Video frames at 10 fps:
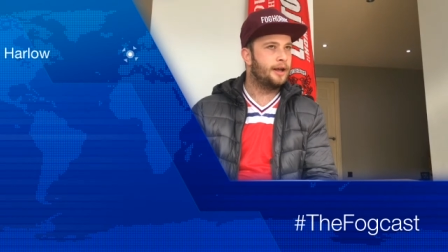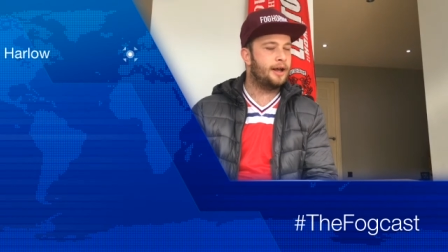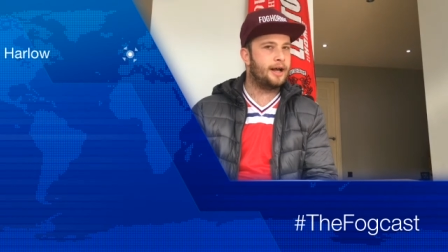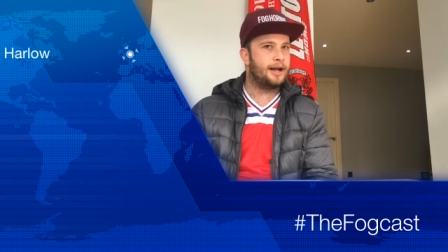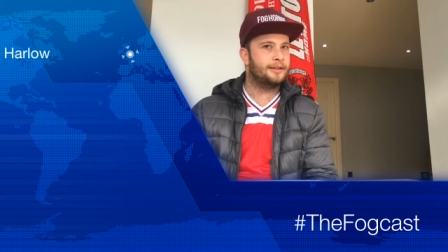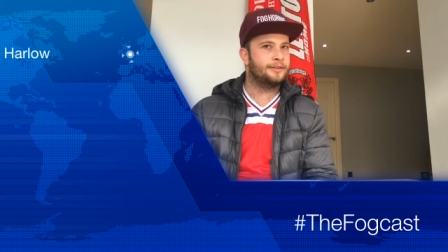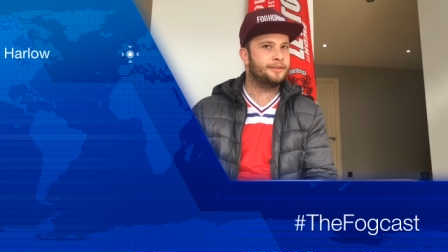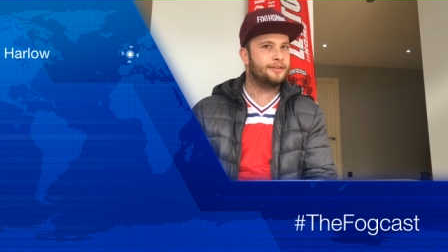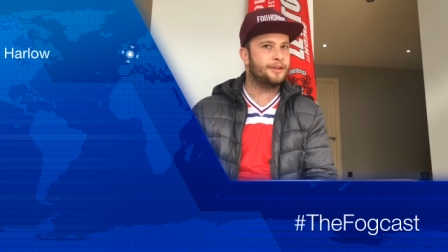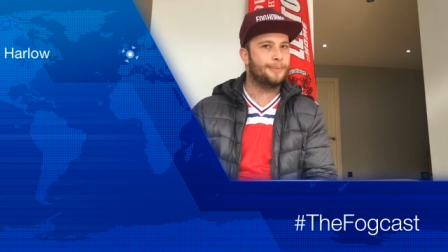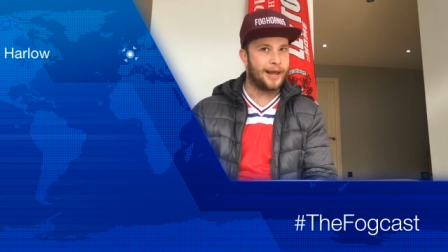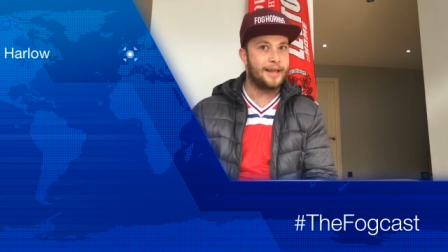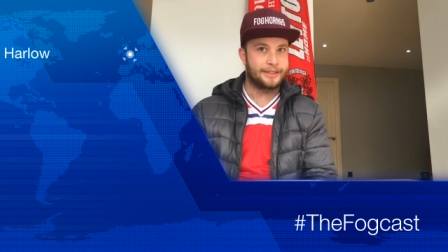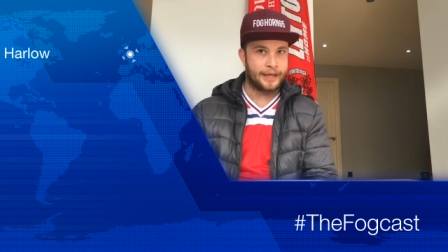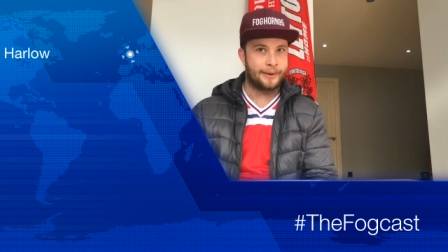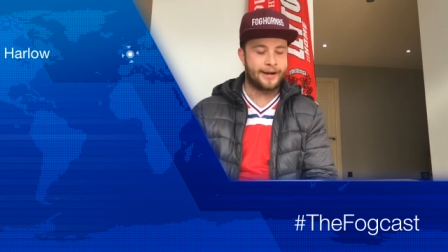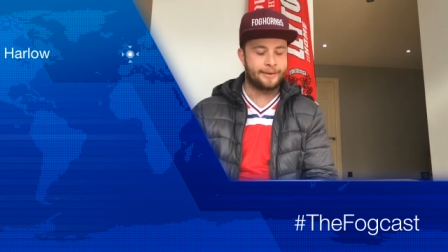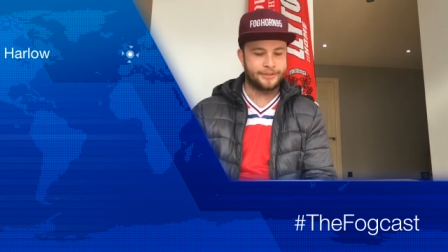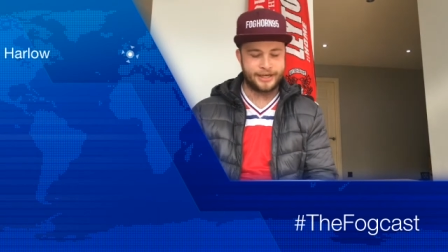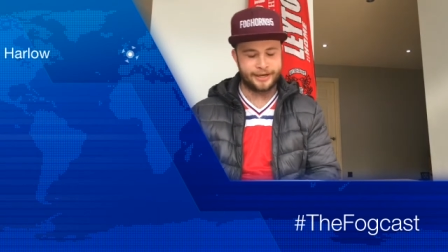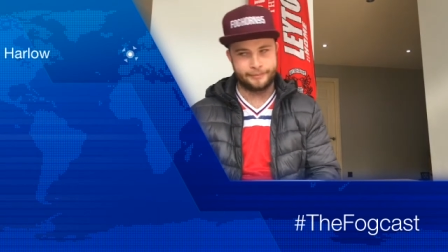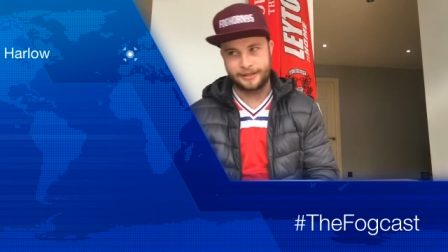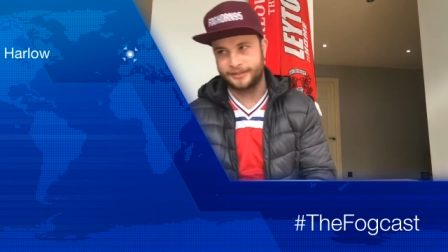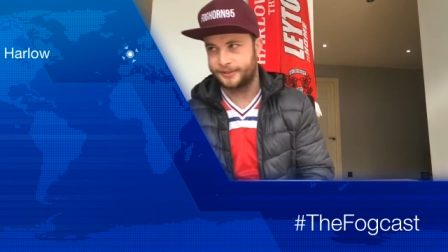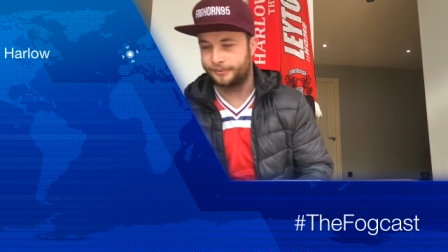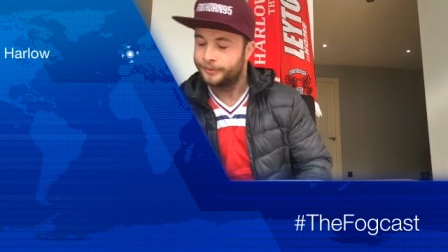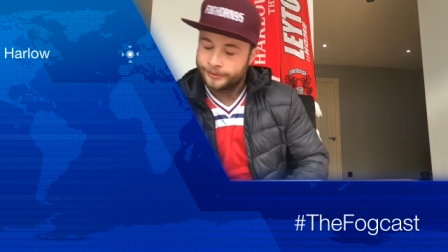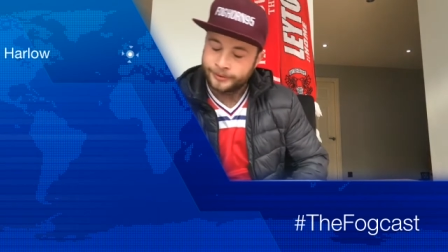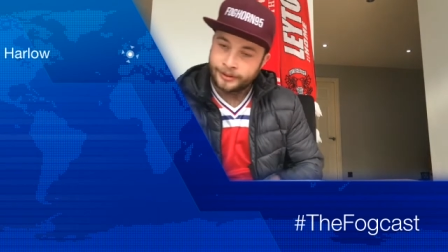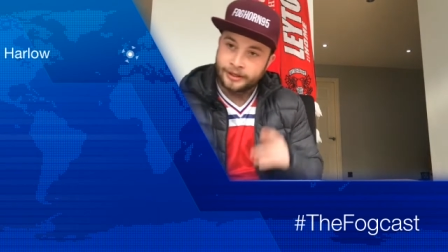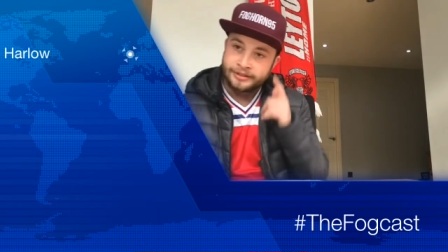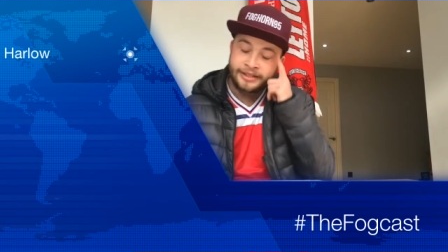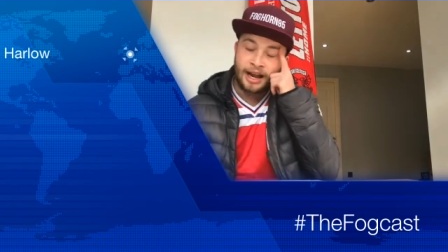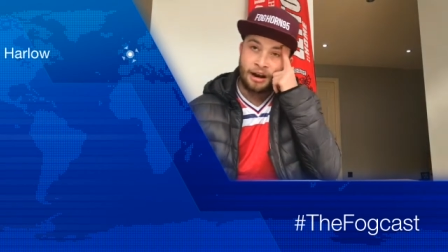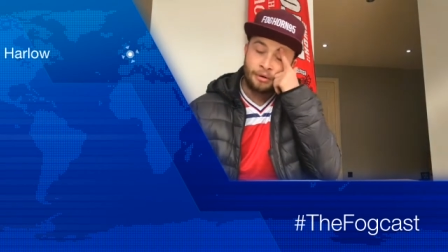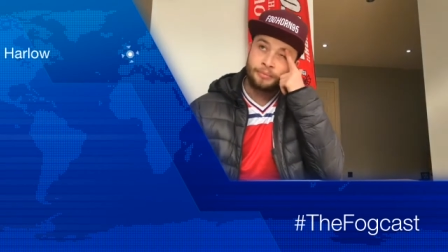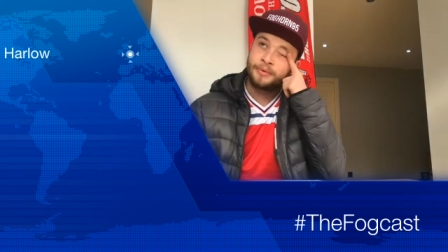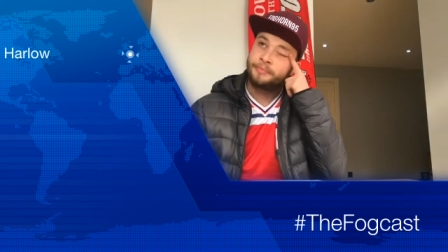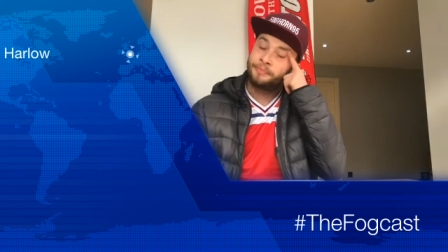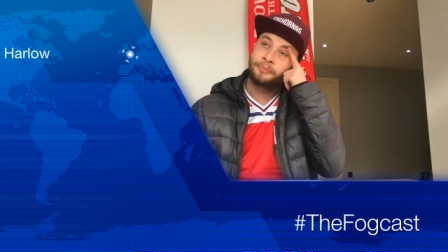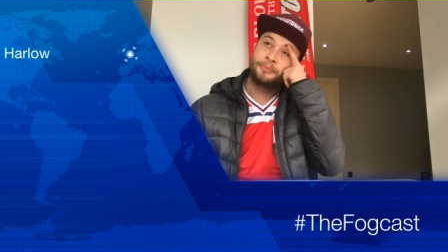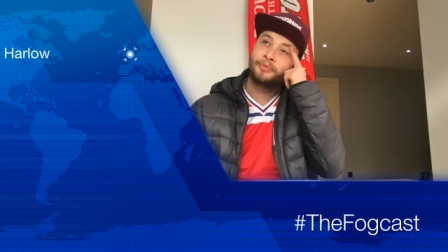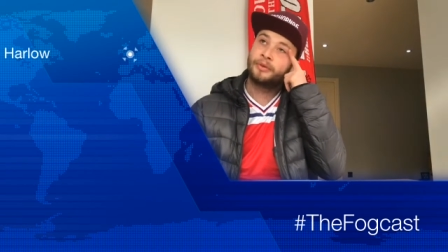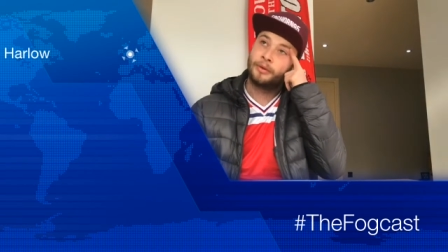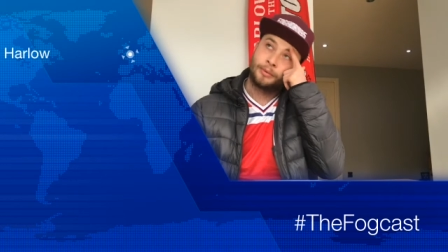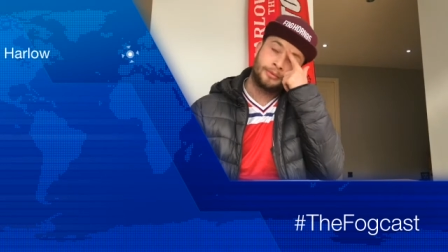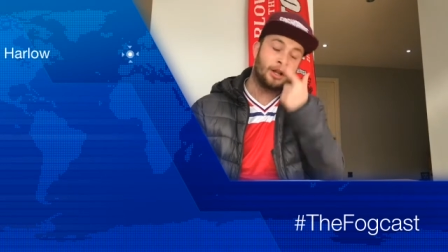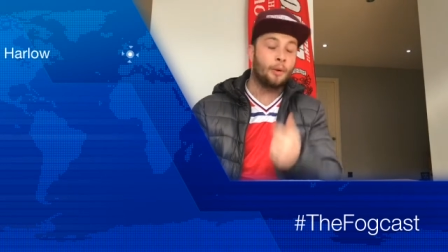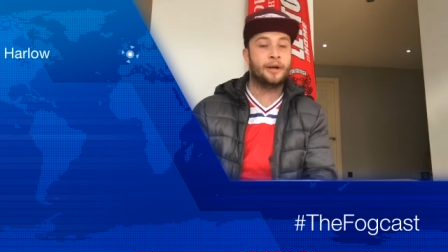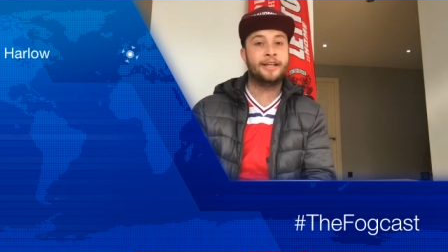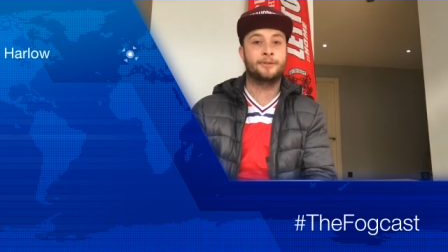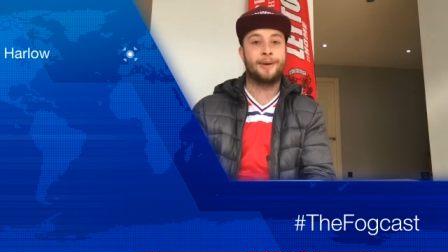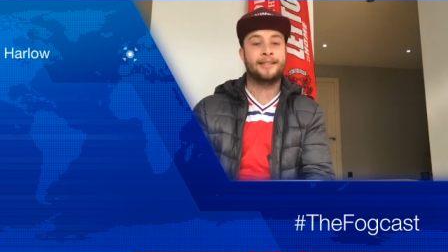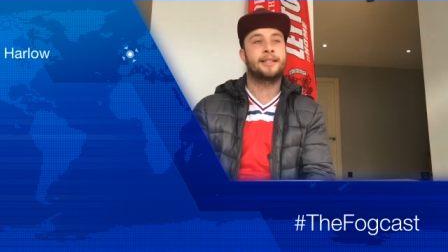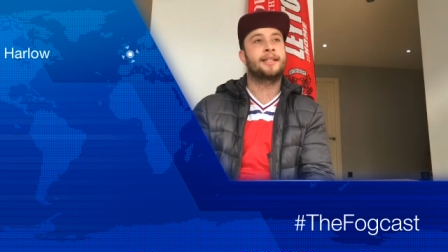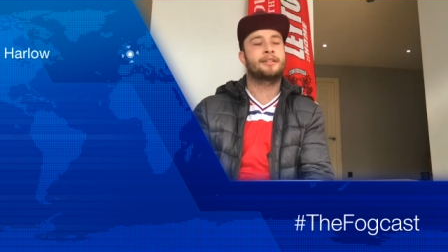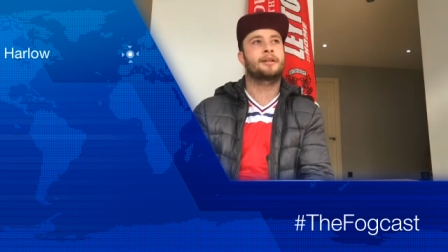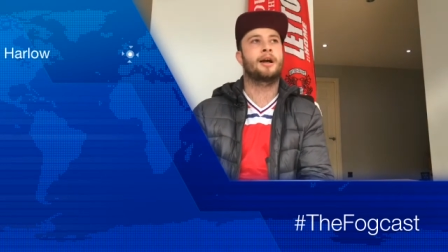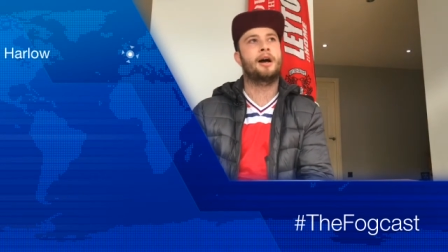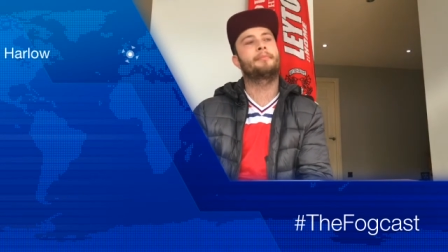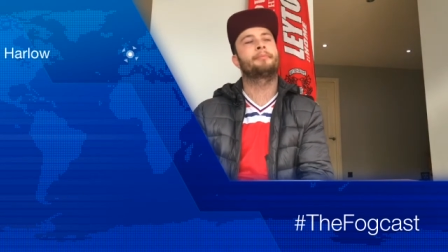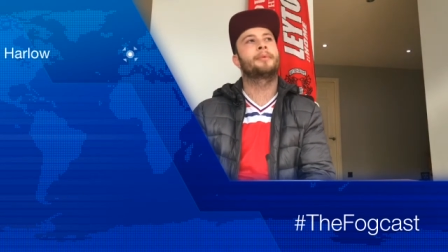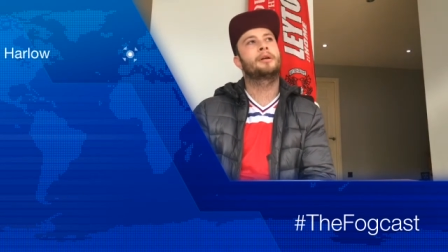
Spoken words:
And the players going absolutely mental. Now, no one expected it to come.